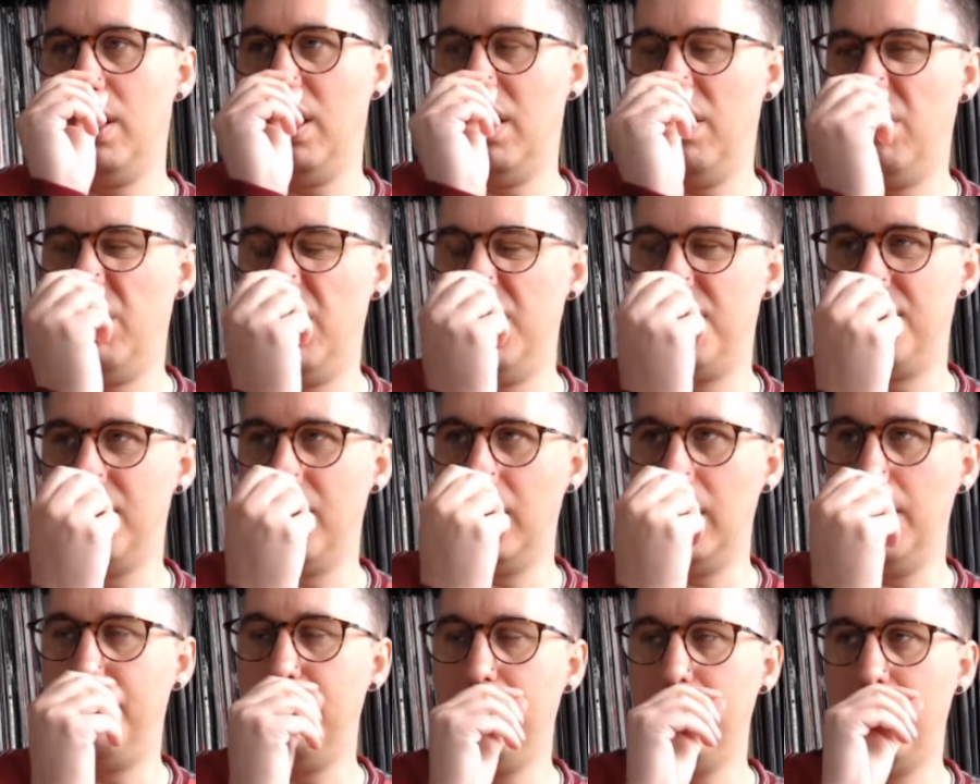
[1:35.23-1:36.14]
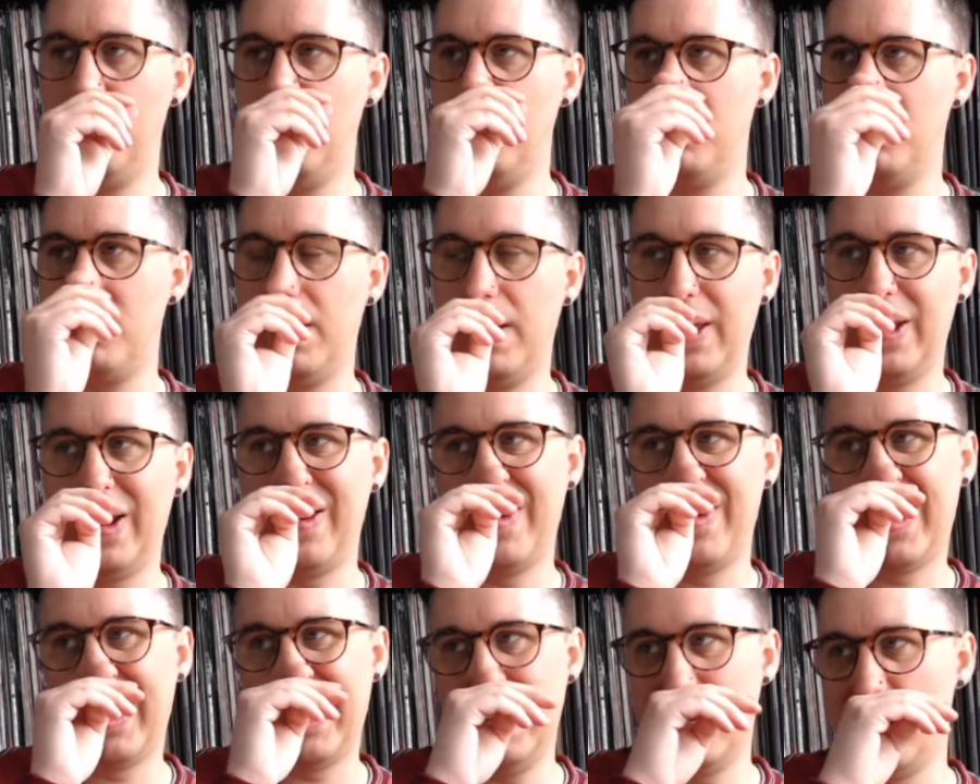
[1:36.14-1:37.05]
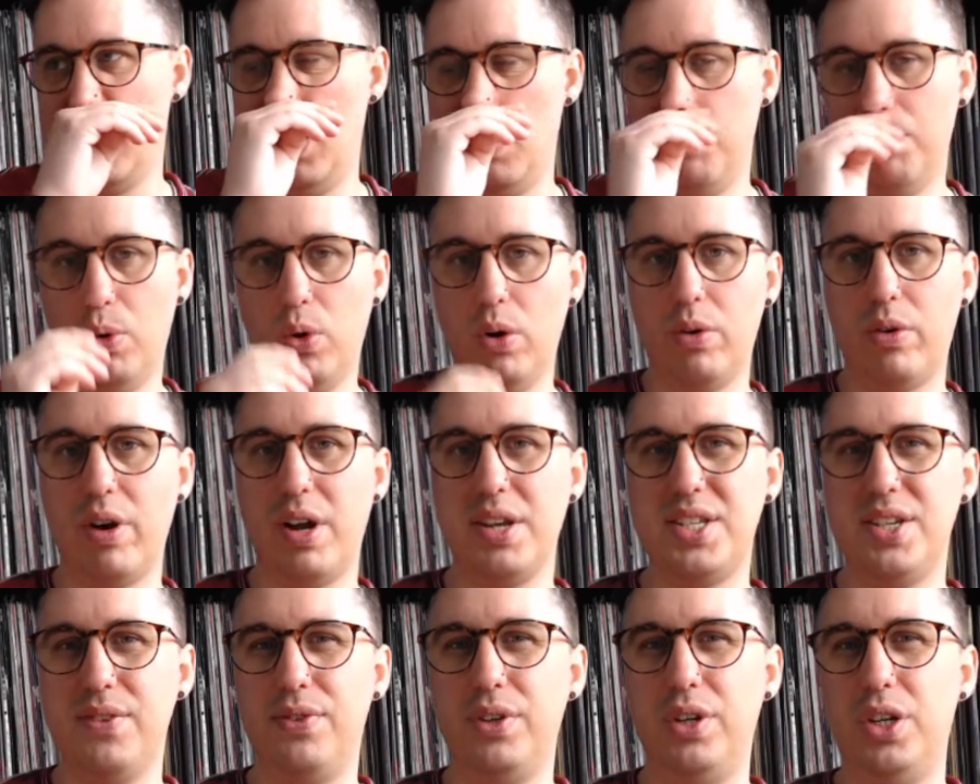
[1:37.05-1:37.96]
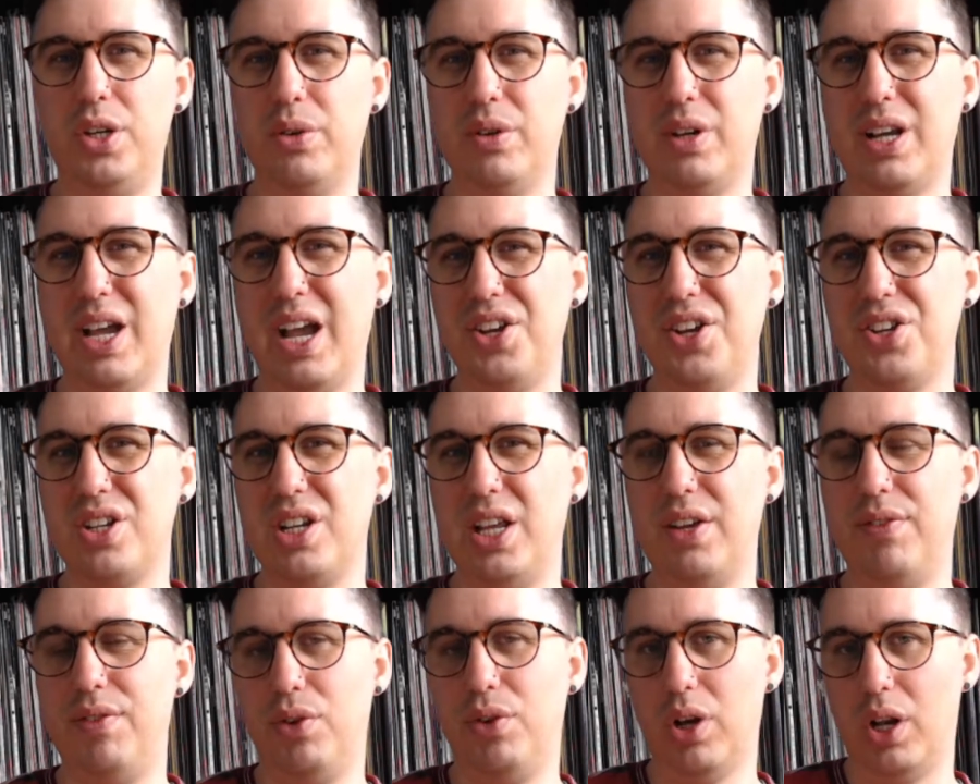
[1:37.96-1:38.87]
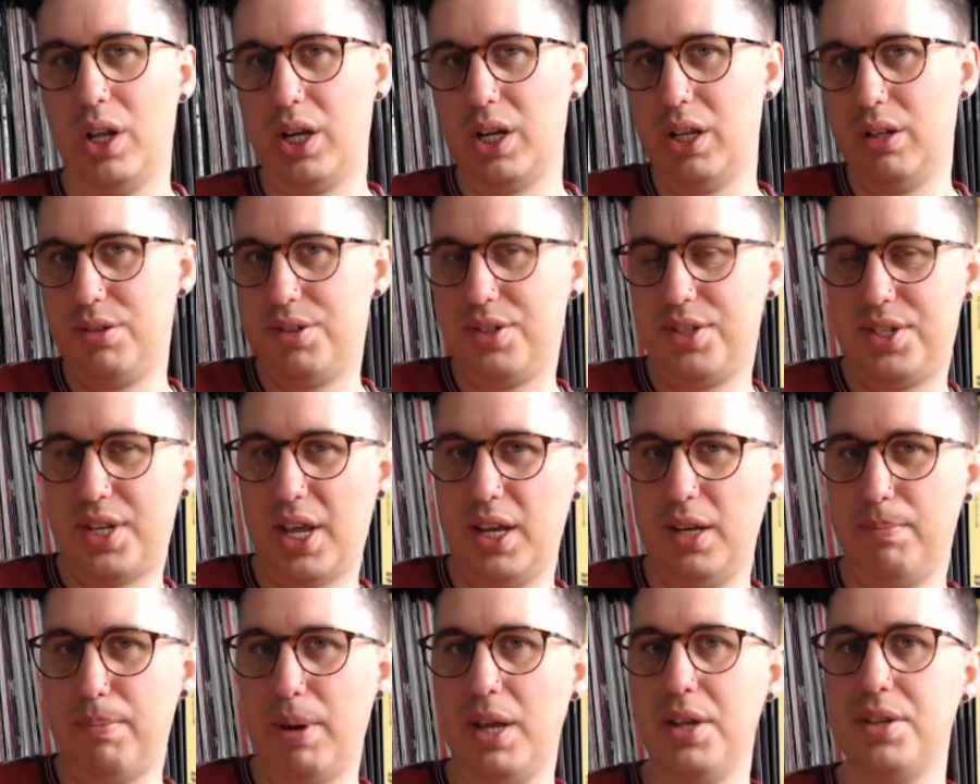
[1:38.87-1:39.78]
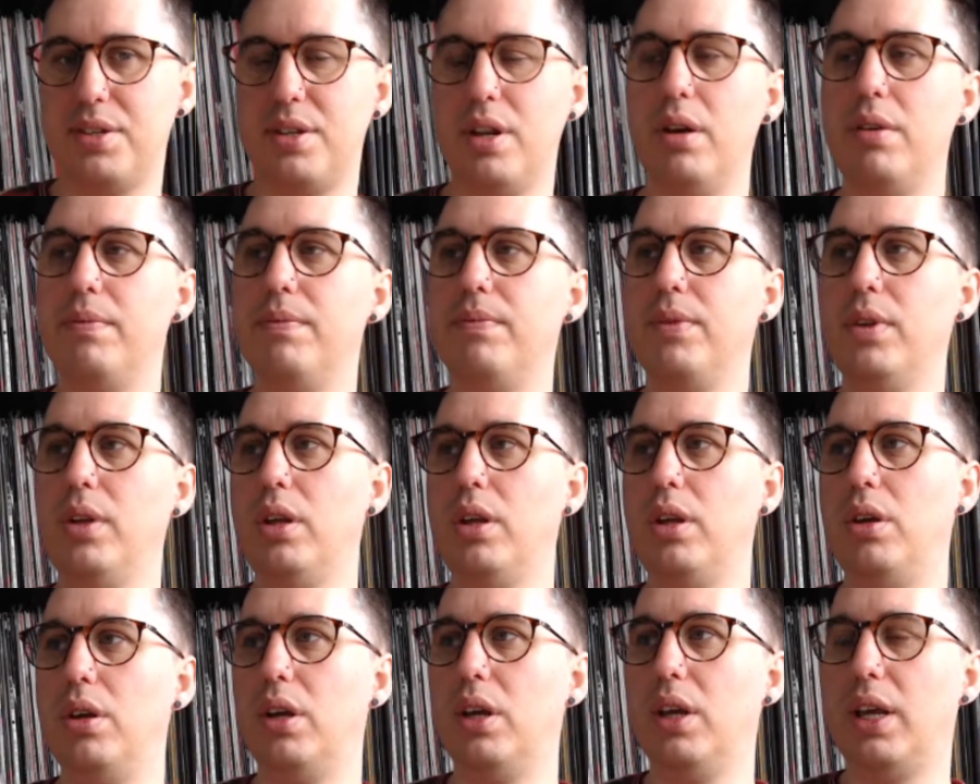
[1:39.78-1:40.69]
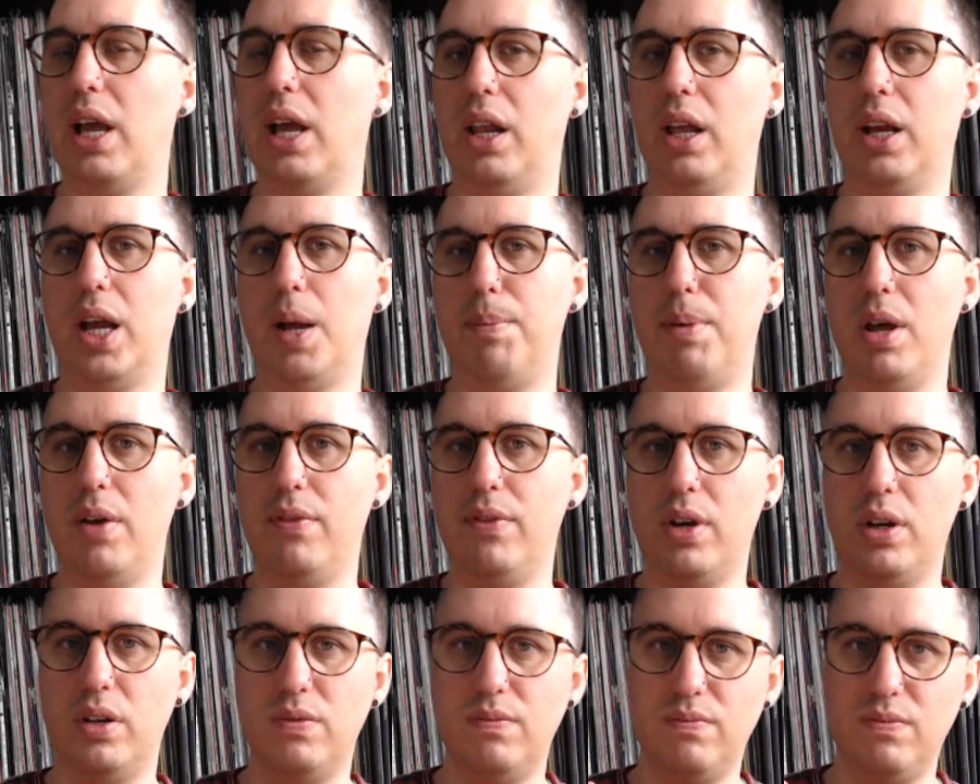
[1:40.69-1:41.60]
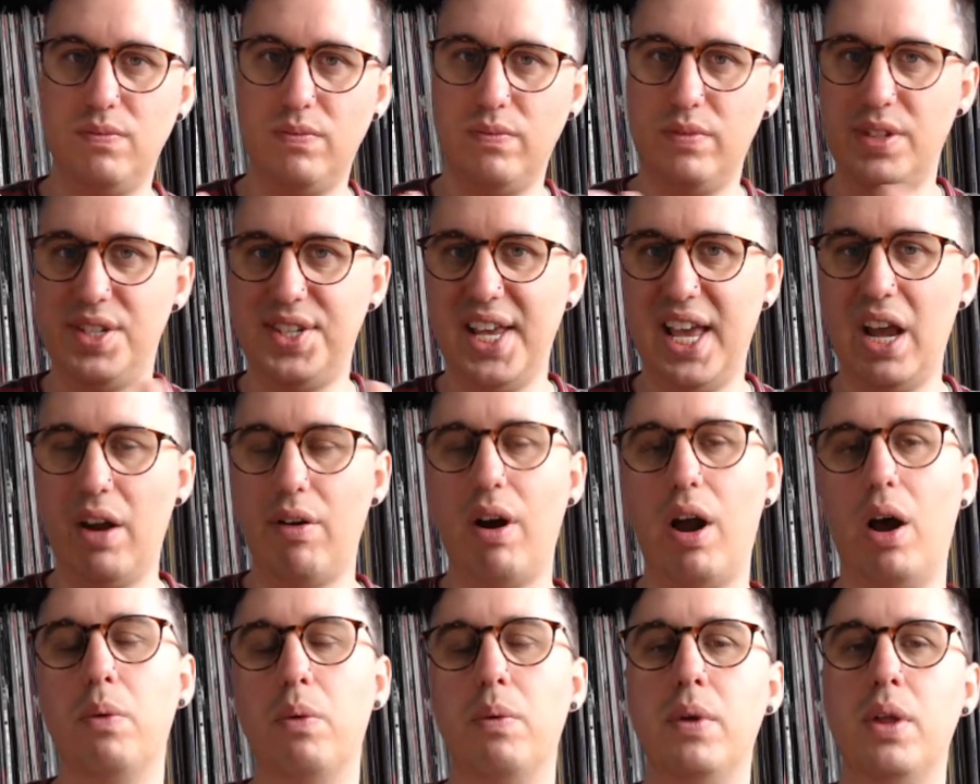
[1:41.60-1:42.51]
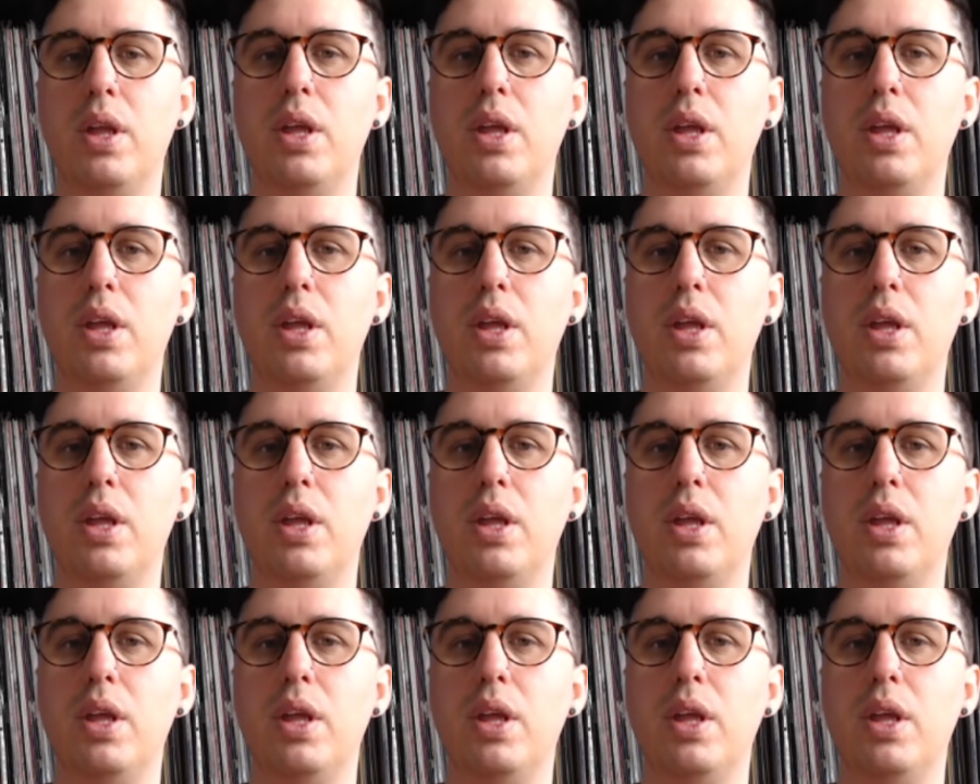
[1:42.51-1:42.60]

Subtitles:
When it's in clipping mode, it is a little more aggressive, and you do occasionally, if you've got like a sustained bass note, you can get like a bit of a tear out.